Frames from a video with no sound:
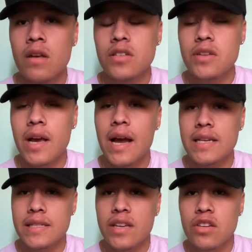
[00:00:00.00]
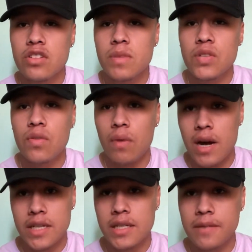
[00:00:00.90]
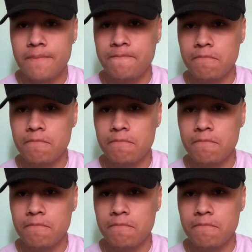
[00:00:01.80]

So yeah, guys, thank you so much for watching.